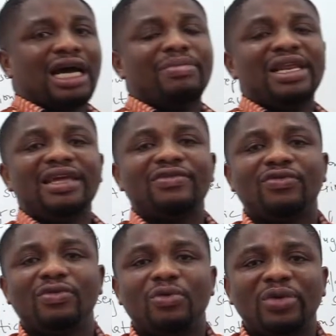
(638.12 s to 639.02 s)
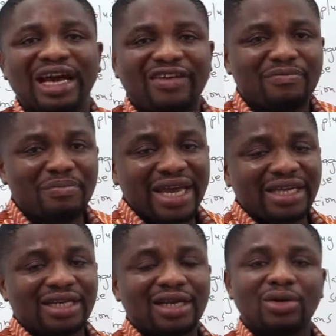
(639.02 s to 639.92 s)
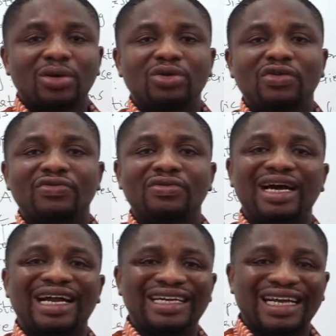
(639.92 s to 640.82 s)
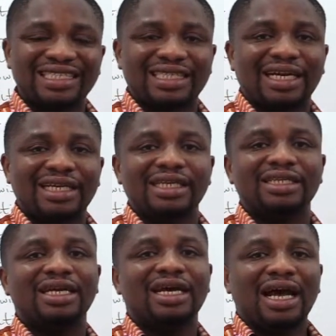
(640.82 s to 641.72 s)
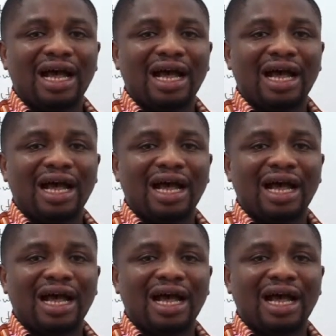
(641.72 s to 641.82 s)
I believe we have made a lot of understanding